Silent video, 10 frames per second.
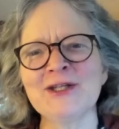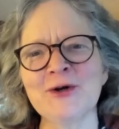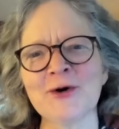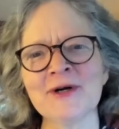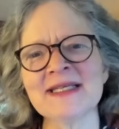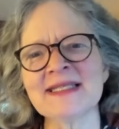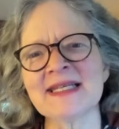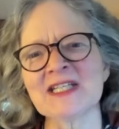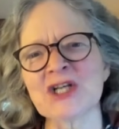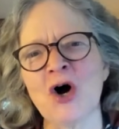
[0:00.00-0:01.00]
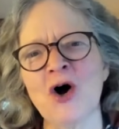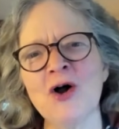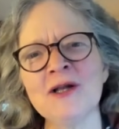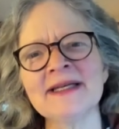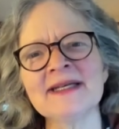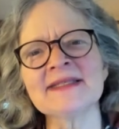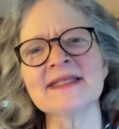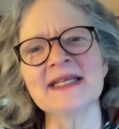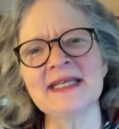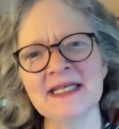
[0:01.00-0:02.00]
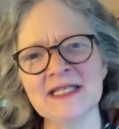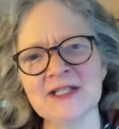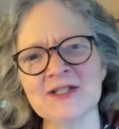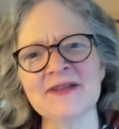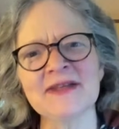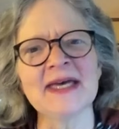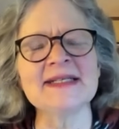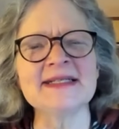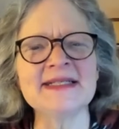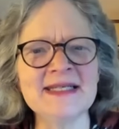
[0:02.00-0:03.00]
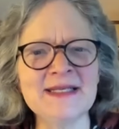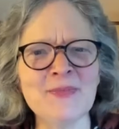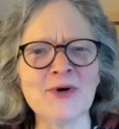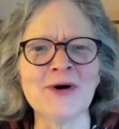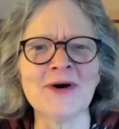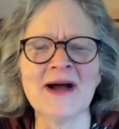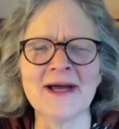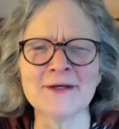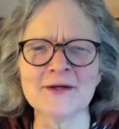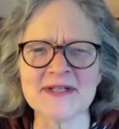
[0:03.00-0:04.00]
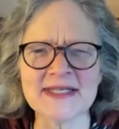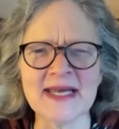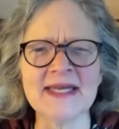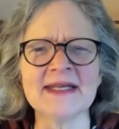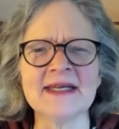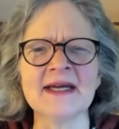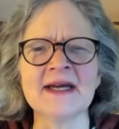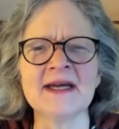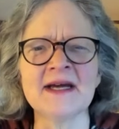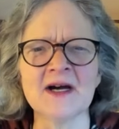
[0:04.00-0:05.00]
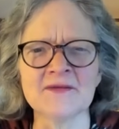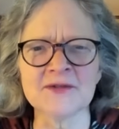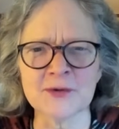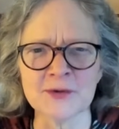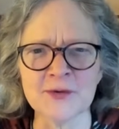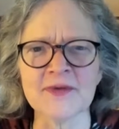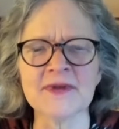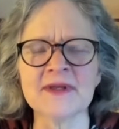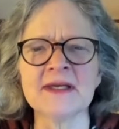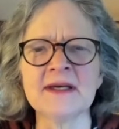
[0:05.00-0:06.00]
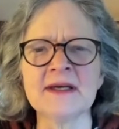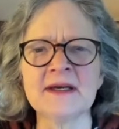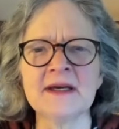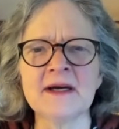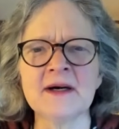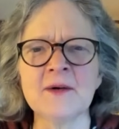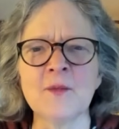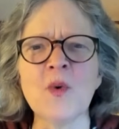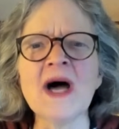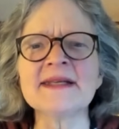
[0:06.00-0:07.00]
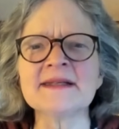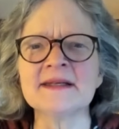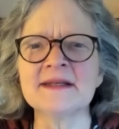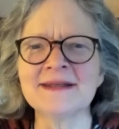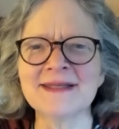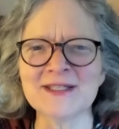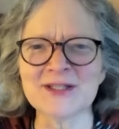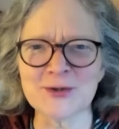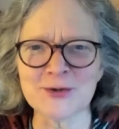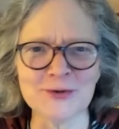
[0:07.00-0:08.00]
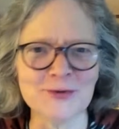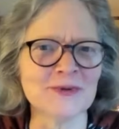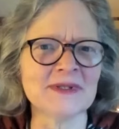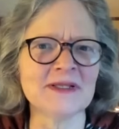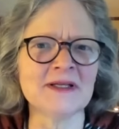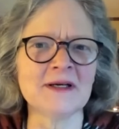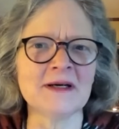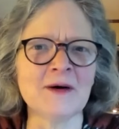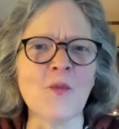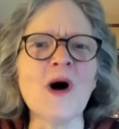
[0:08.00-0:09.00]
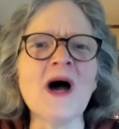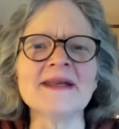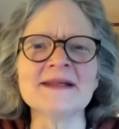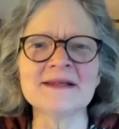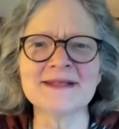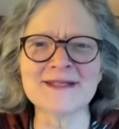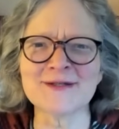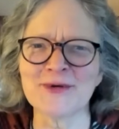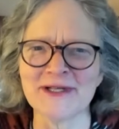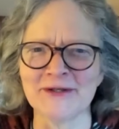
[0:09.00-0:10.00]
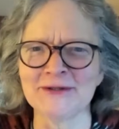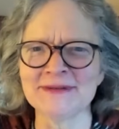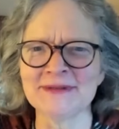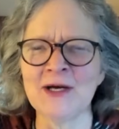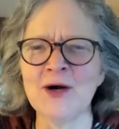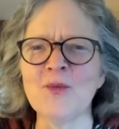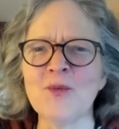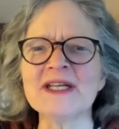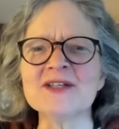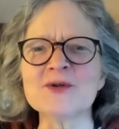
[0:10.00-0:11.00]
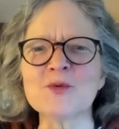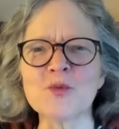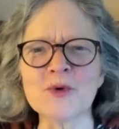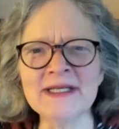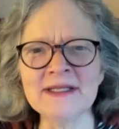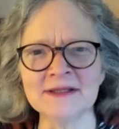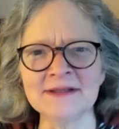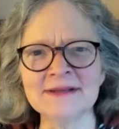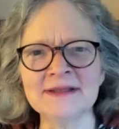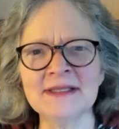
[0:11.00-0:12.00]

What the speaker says: Uranus is calling us into that deeper understanding of truth. What is true? What is real? What is real